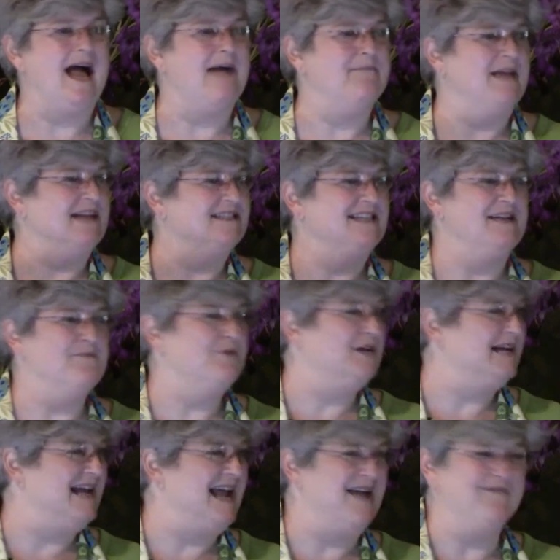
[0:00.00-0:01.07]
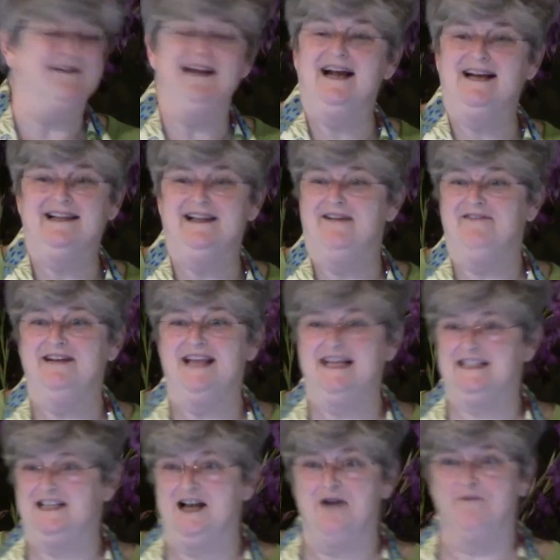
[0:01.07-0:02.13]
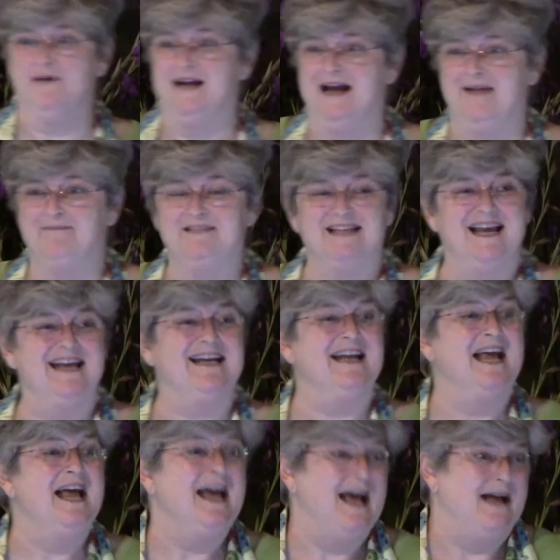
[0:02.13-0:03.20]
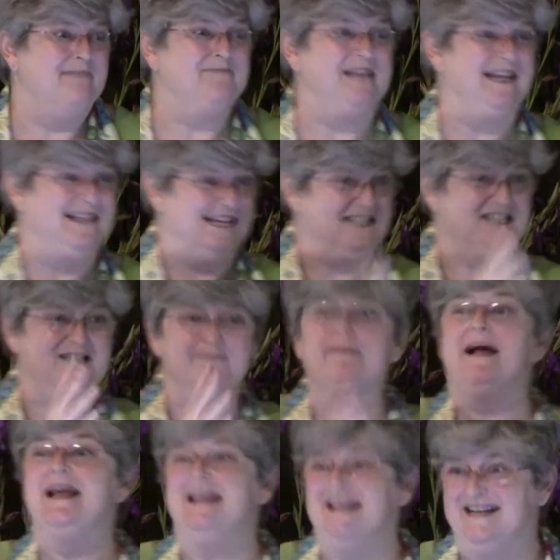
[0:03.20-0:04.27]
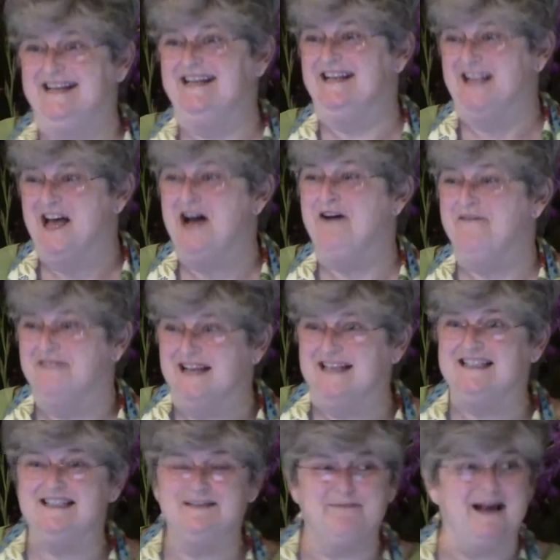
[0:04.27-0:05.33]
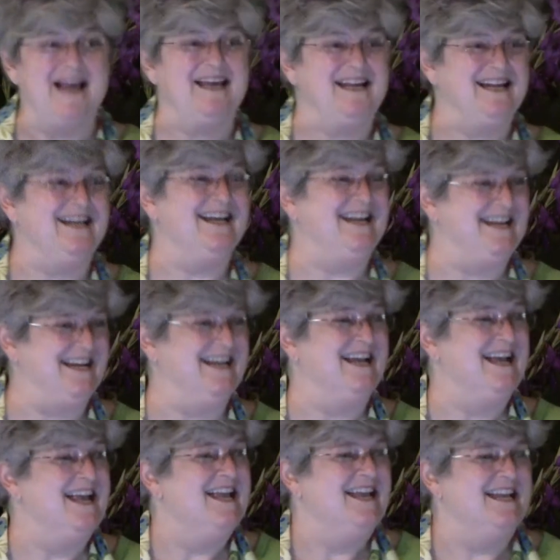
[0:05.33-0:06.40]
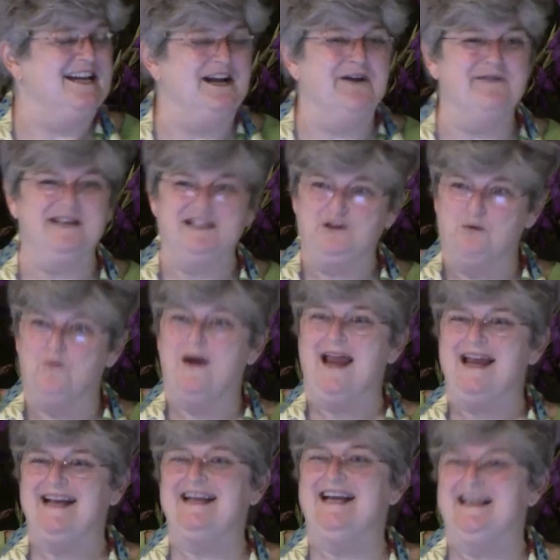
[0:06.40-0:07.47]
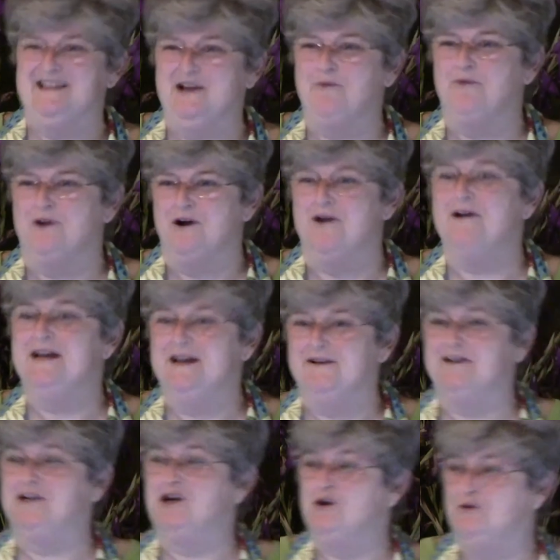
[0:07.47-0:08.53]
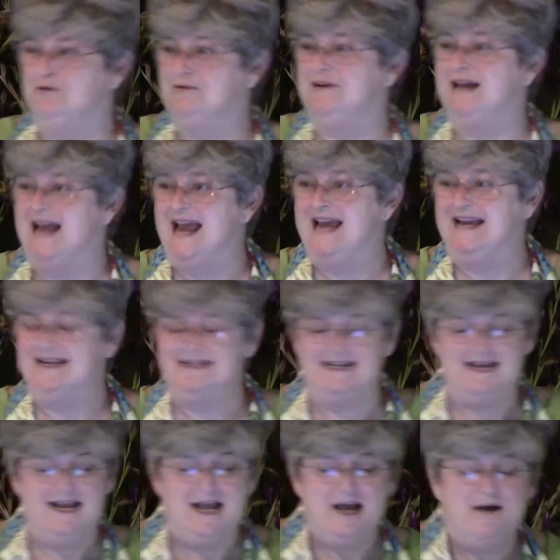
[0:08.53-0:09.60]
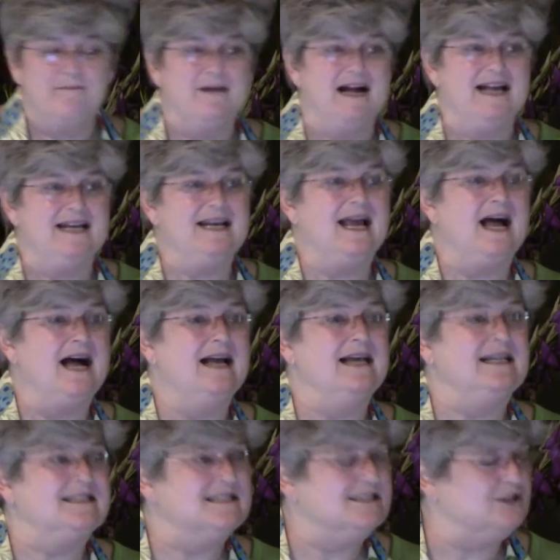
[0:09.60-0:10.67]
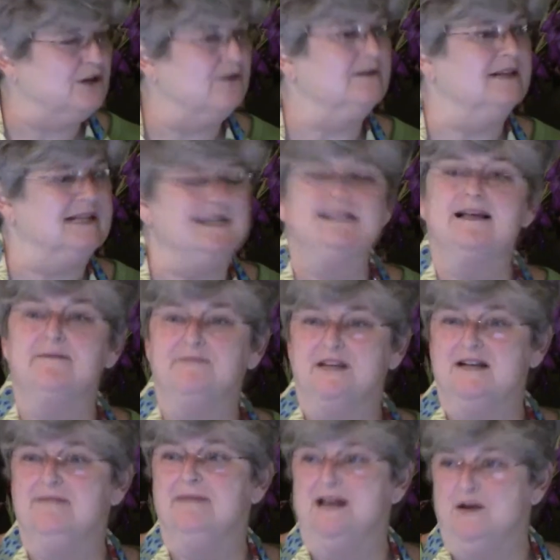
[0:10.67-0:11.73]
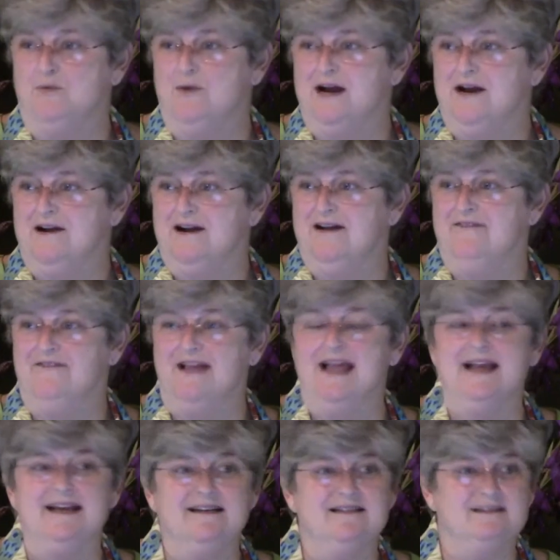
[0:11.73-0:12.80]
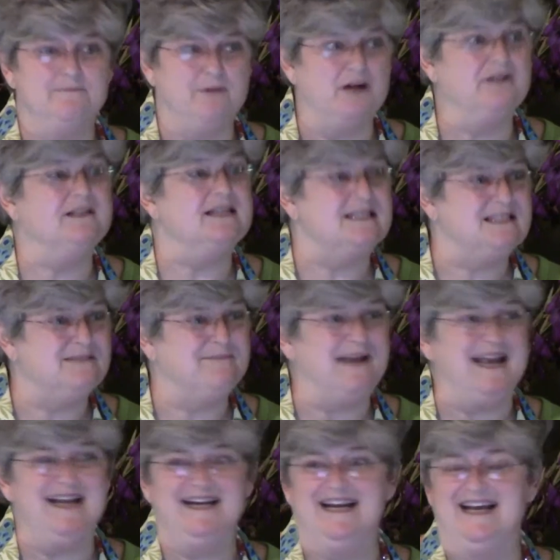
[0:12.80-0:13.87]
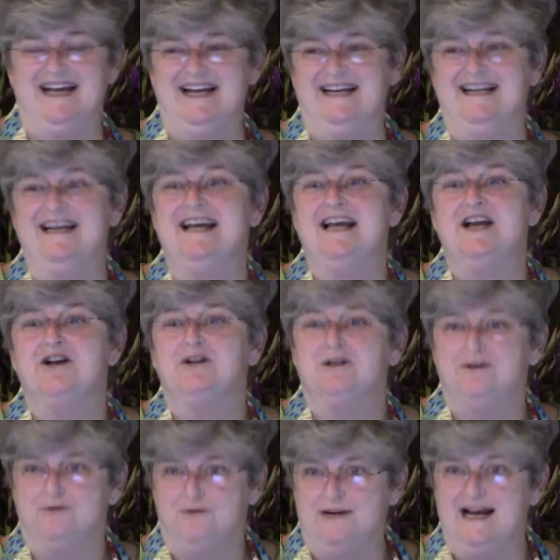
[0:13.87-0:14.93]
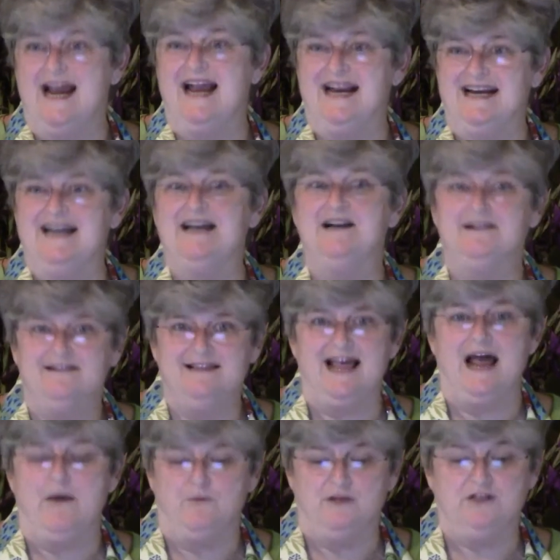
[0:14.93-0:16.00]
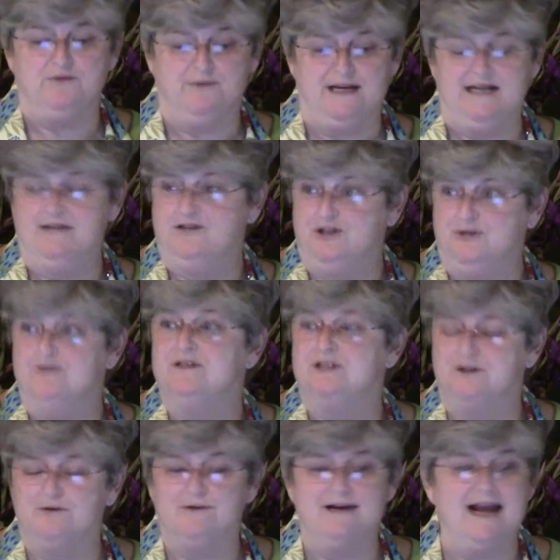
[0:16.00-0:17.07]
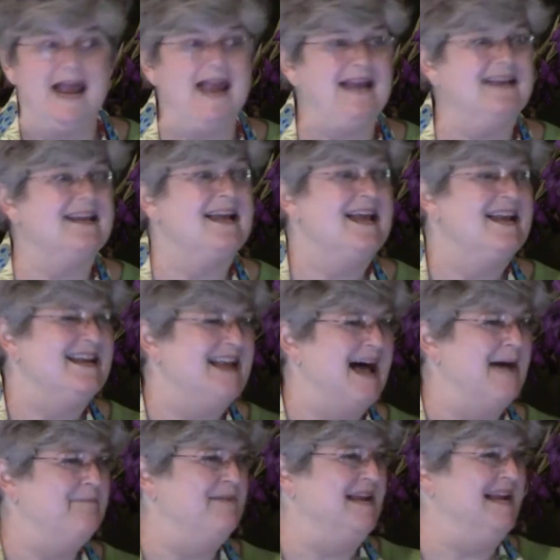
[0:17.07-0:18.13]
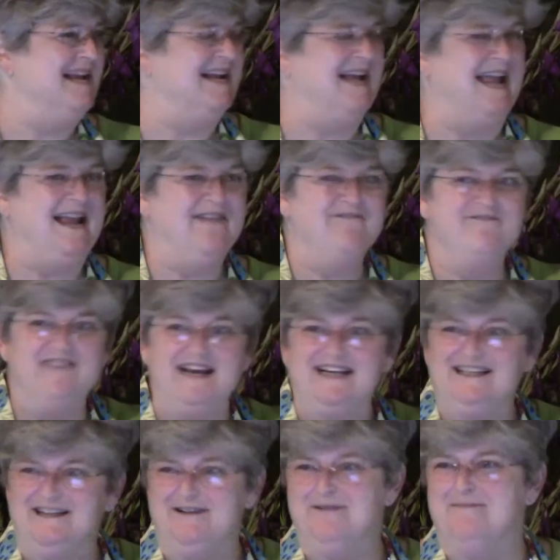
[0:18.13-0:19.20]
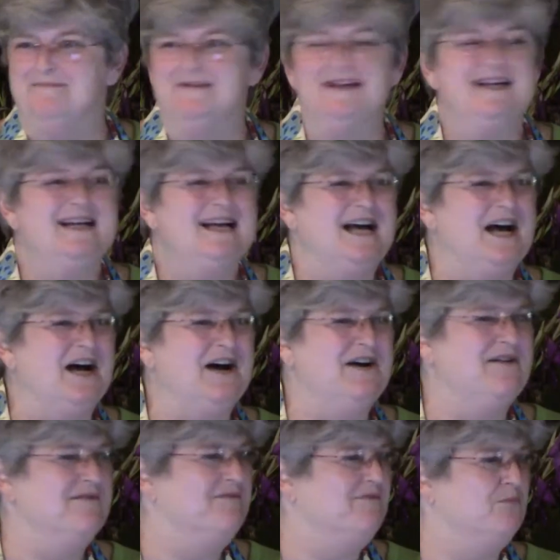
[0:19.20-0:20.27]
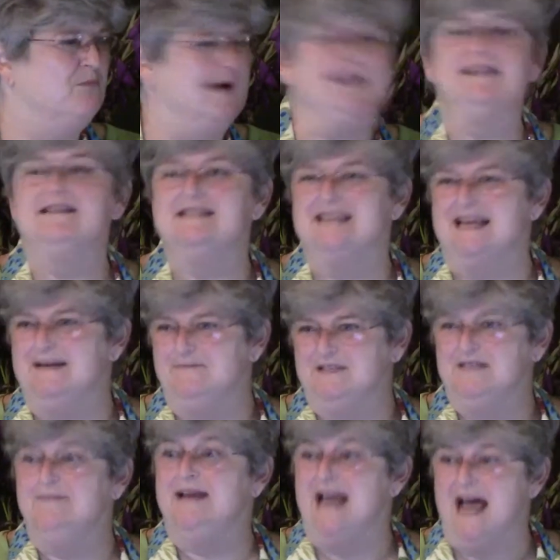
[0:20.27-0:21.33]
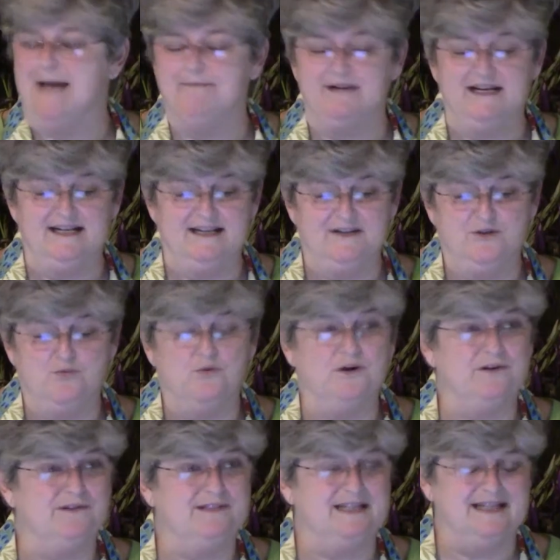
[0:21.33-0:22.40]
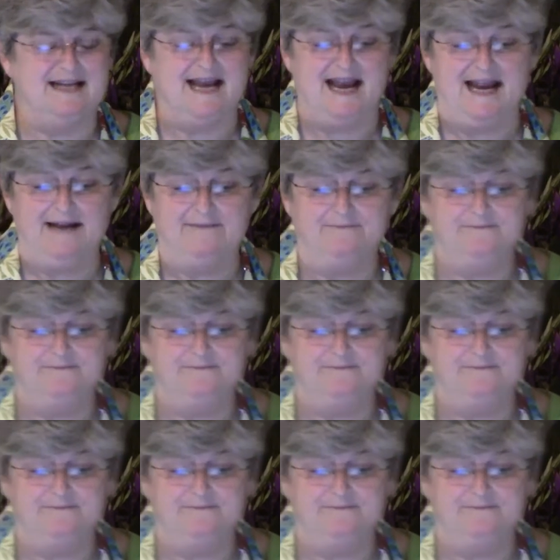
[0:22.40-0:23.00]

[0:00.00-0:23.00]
I'm not saying we're gonna have a 9/11, that's not what I'm saying. I'm saying let's spike it in love, let's spike it in, you know, this awakening that we're all here to co-create. But it's certainly something to be aware of and to participate in creating that which we choose to create, not being a victim of what seems to be happening in the world today.